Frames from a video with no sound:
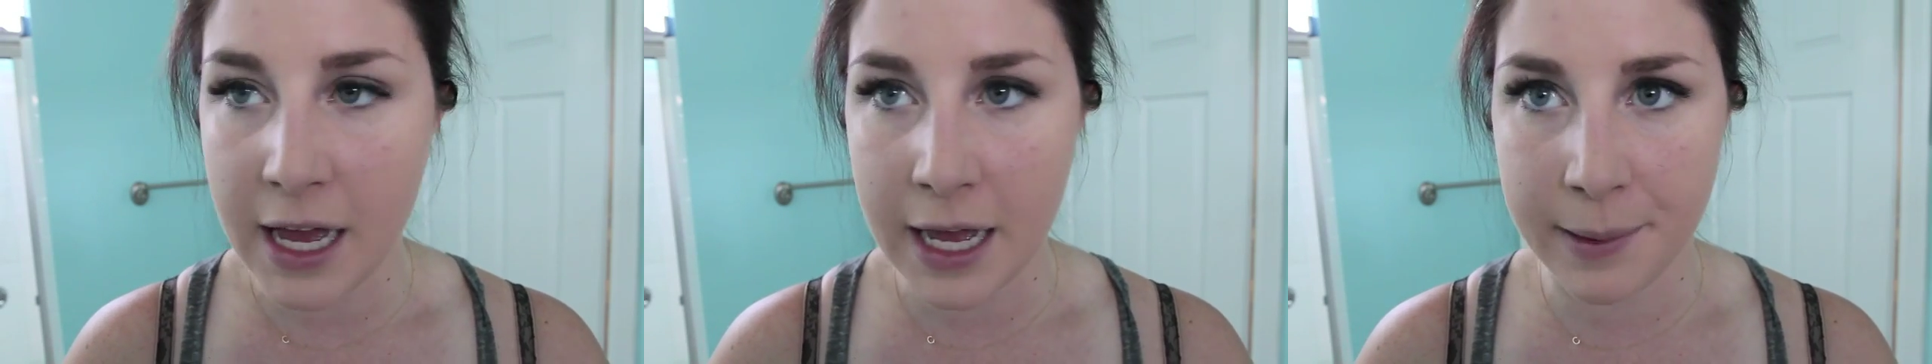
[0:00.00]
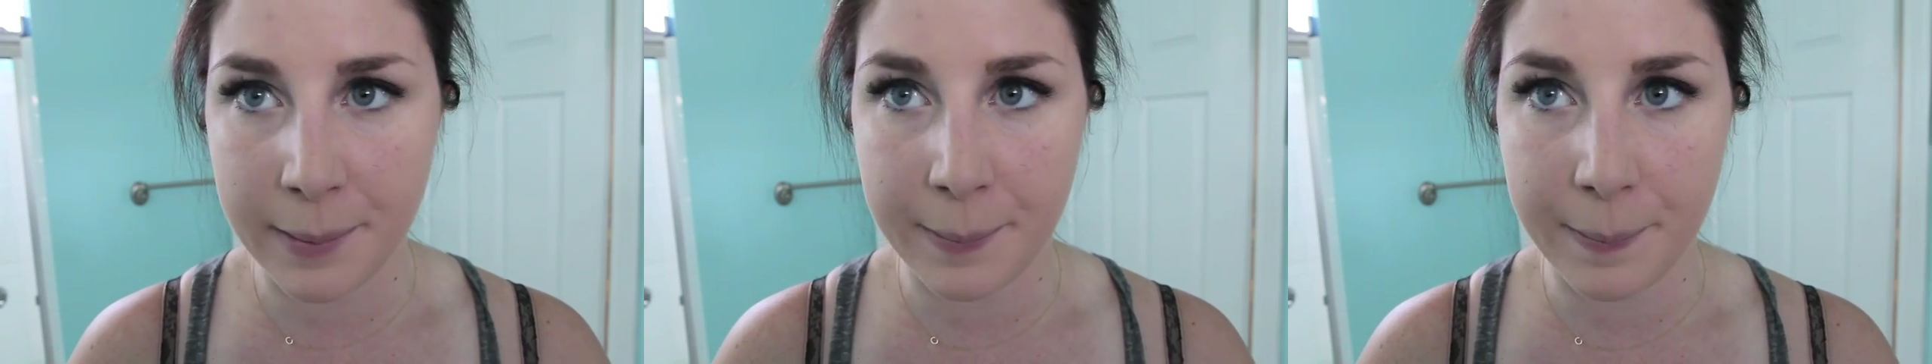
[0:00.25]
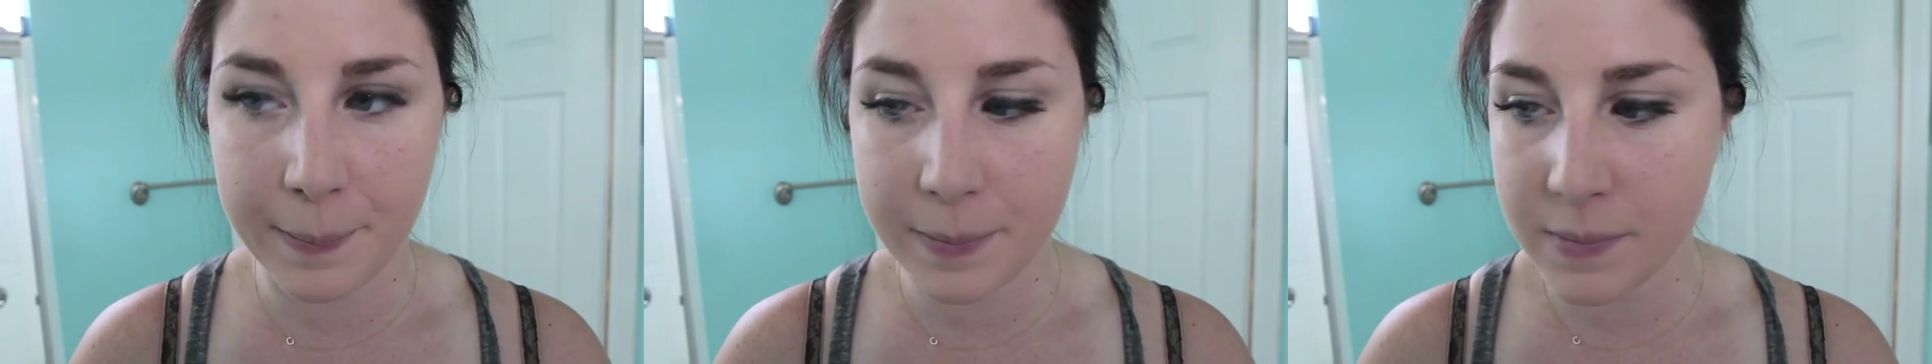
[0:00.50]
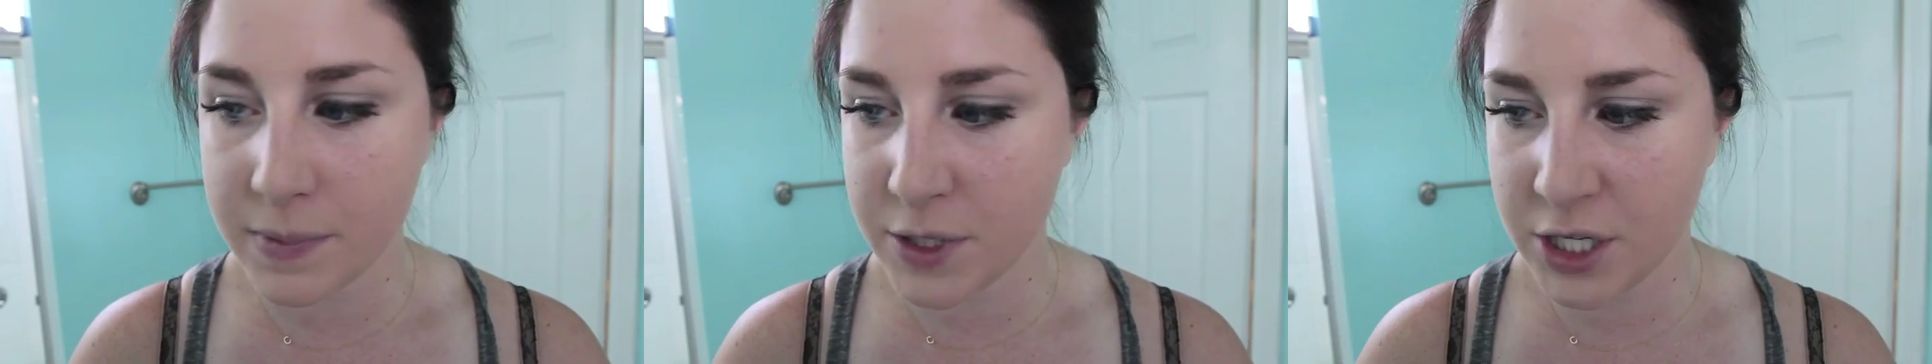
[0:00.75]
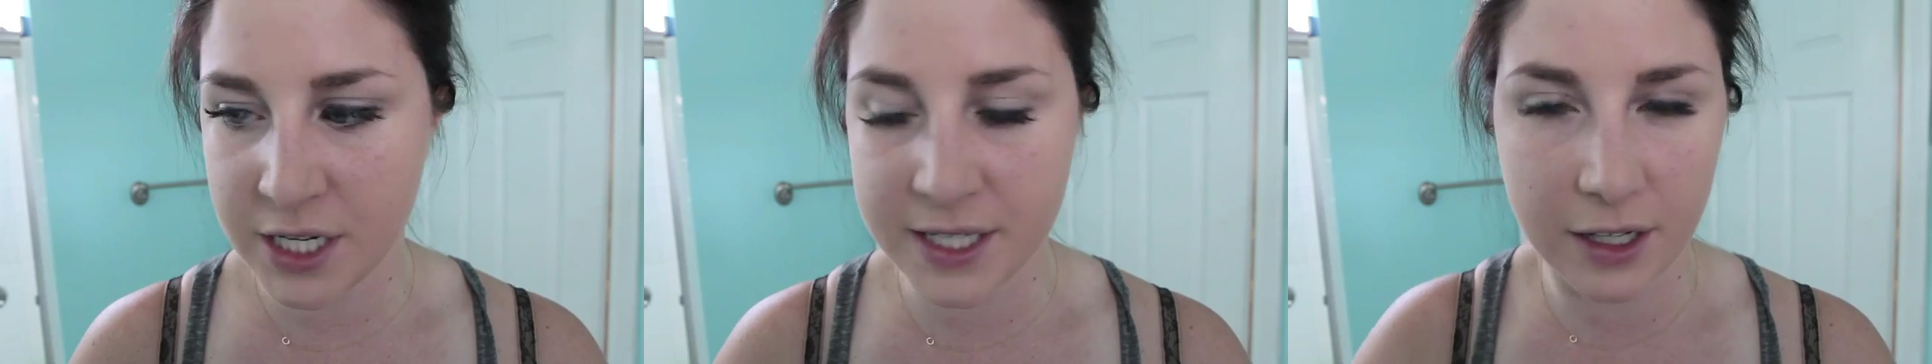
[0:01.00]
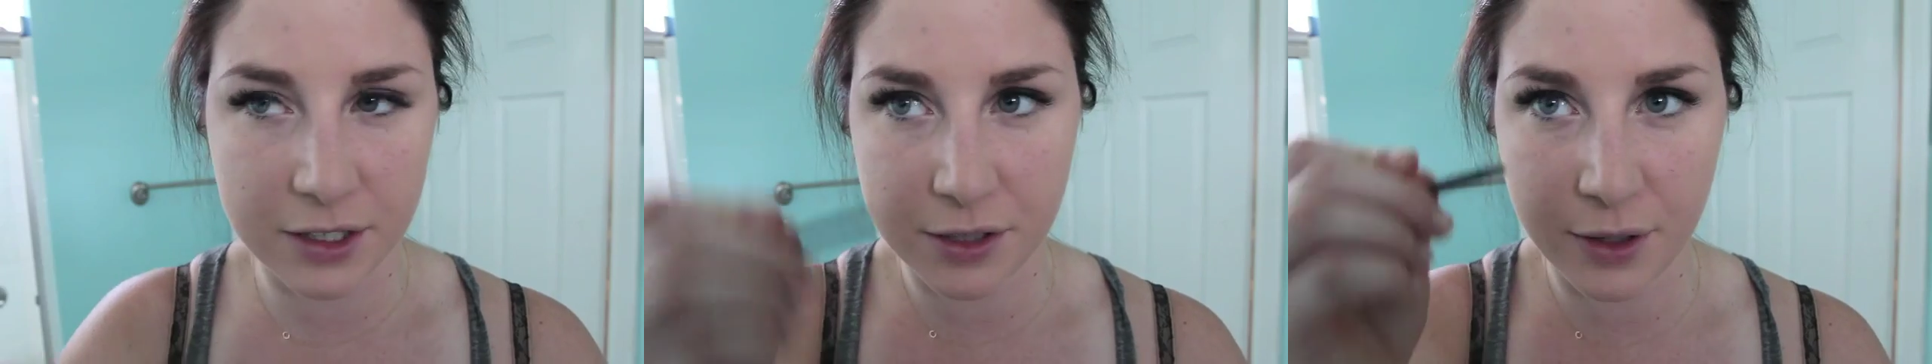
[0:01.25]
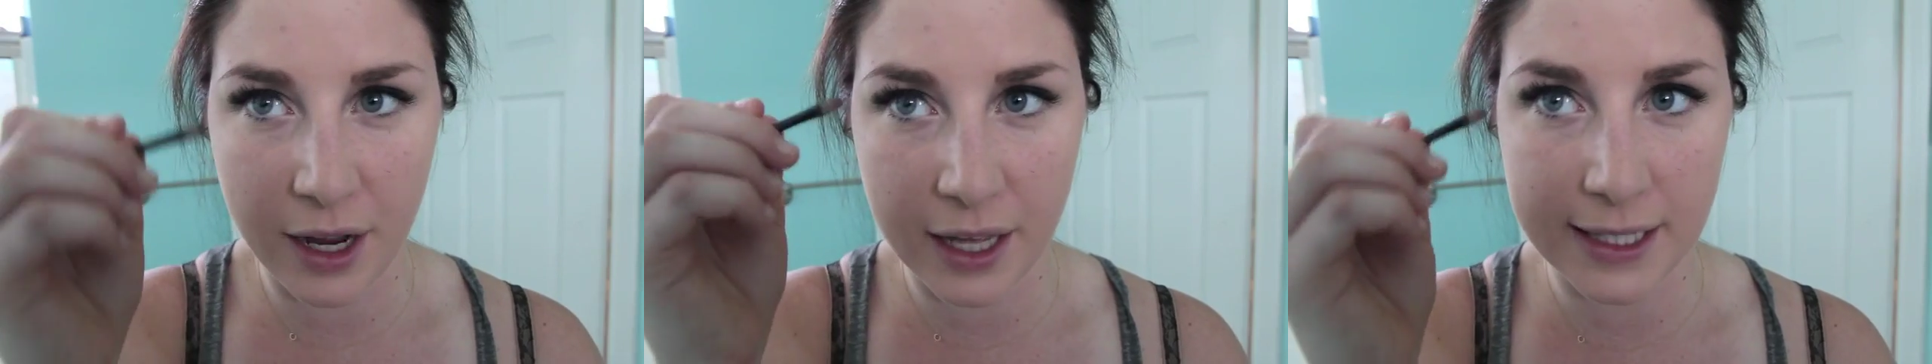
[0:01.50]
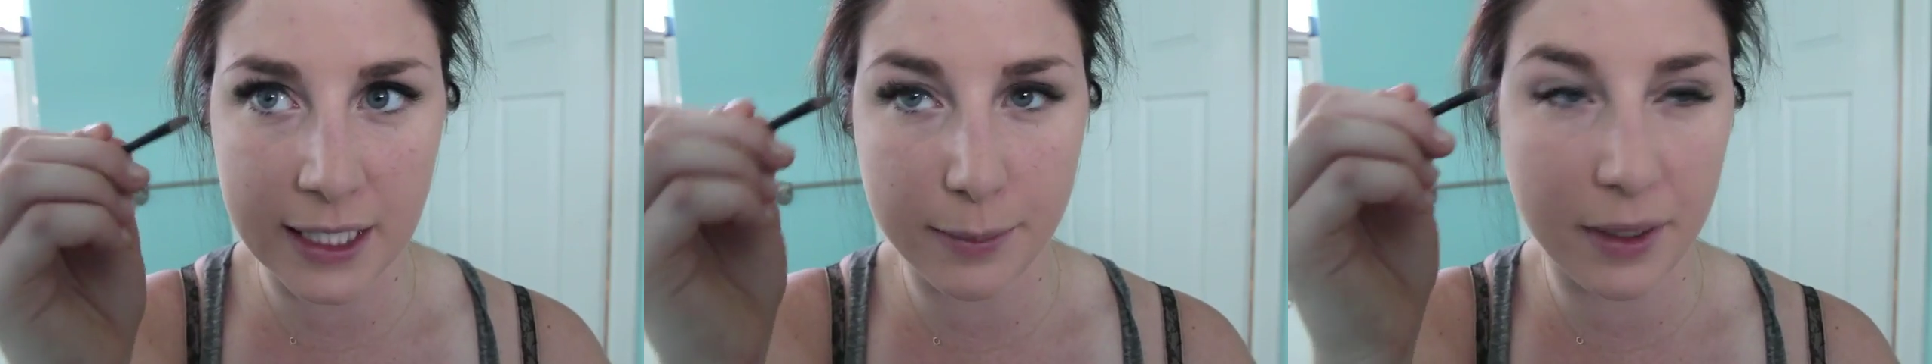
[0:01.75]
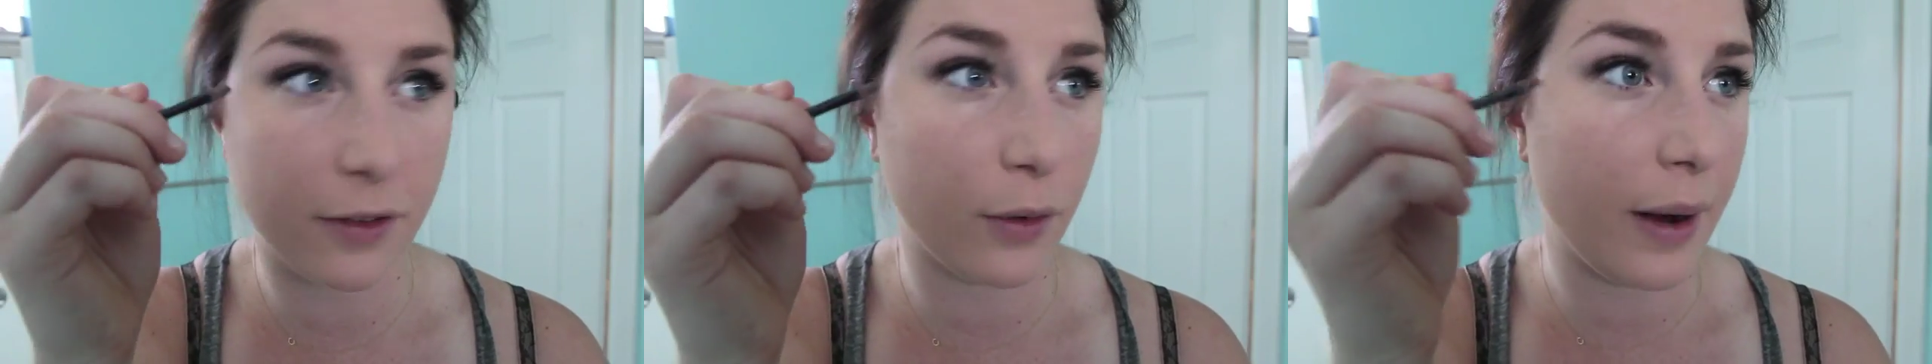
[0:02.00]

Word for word: Um, she's also got a little bit of a